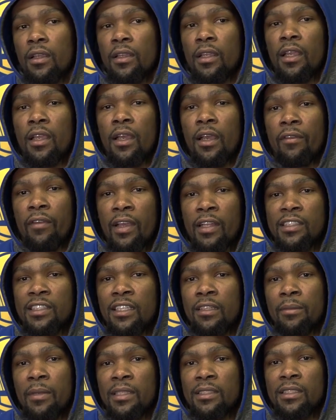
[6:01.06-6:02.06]
Yeah. I've had
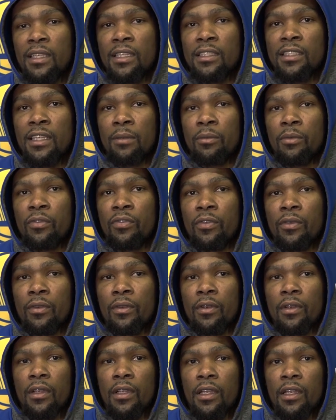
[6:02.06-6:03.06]
teammates like that
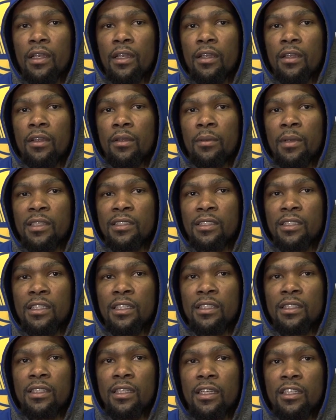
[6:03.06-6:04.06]
before, and that's a
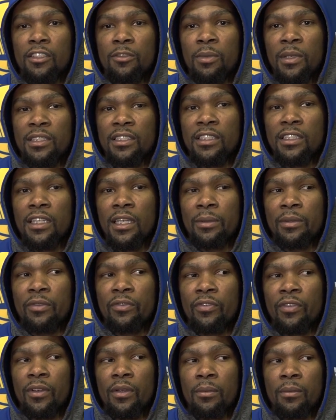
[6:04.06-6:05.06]
good thing, especially coming
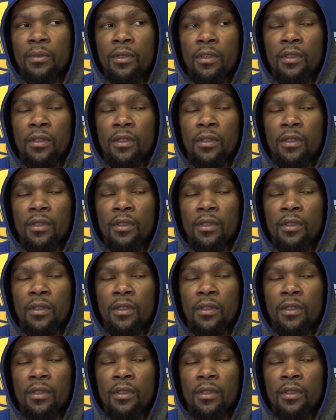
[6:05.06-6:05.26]
from,